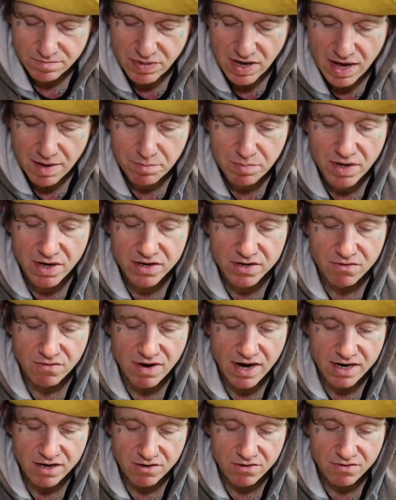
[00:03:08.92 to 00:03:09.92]
pop punk
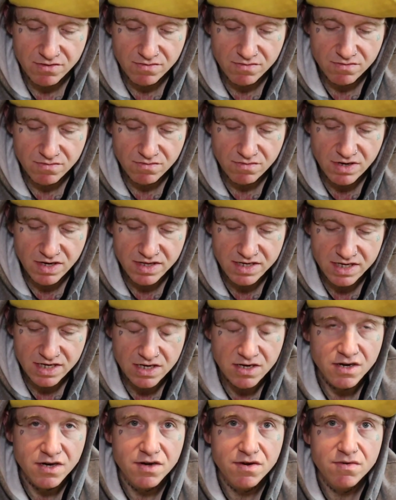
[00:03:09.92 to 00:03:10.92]
record. Really
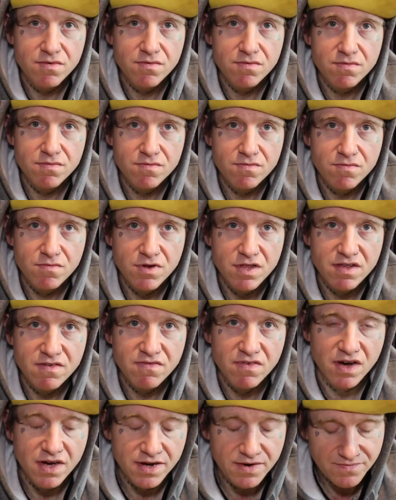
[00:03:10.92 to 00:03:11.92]
good, really
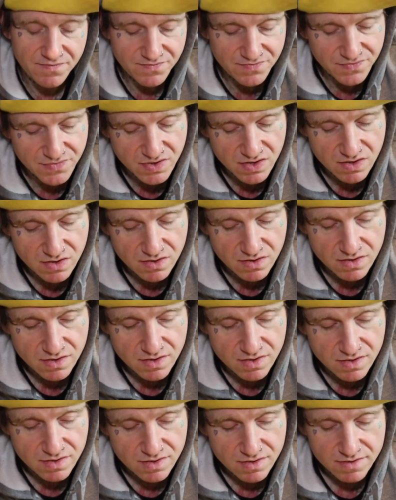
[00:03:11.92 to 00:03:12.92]
fun.
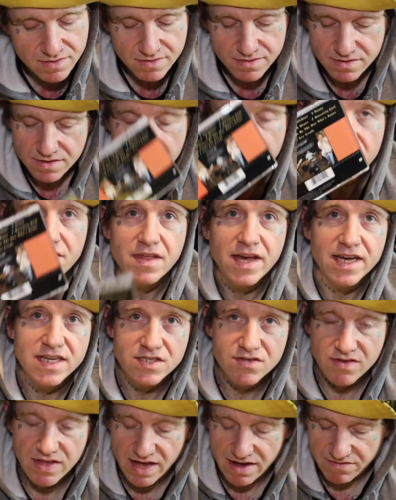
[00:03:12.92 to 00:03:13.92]

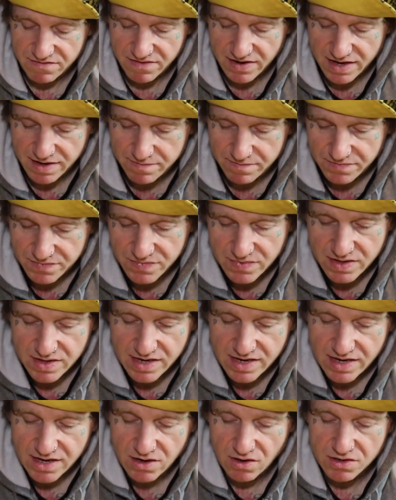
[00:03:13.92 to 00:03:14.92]
Thanks for that, fam.
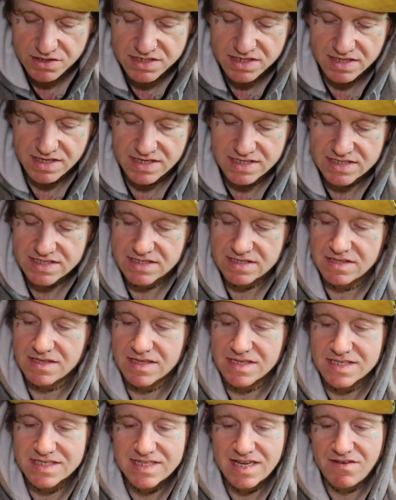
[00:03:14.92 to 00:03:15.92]
And also this,
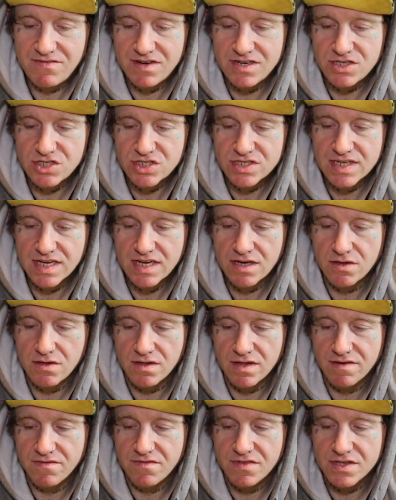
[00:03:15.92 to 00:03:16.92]
this 7-inch
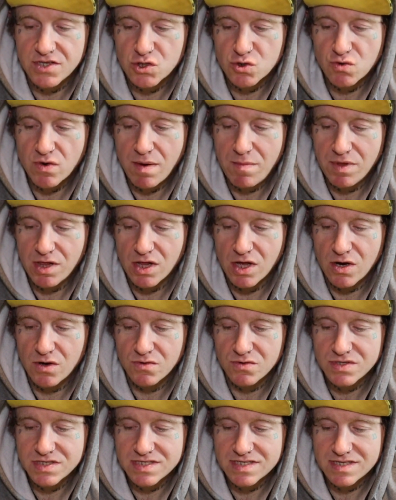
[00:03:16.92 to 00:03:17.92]
single of the
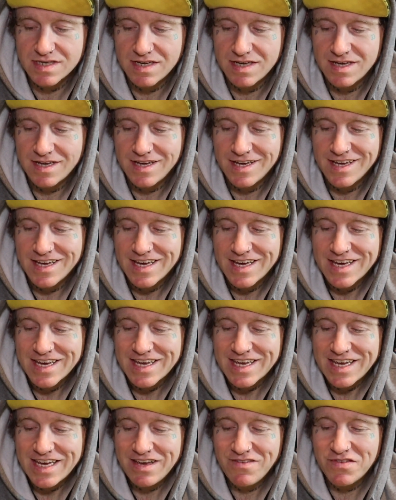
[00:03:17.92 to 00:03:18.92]
Tremeloes,
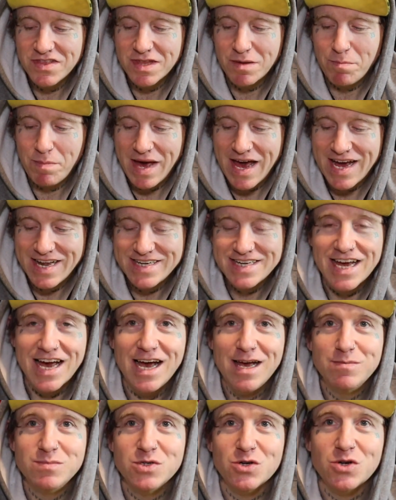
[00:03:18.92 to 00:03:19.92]
Even the Bad
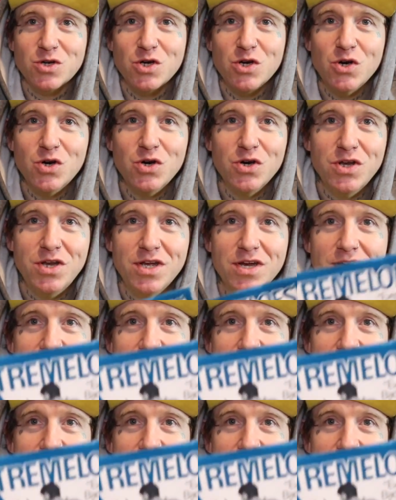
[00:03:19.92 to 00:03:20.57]
Times Are Good.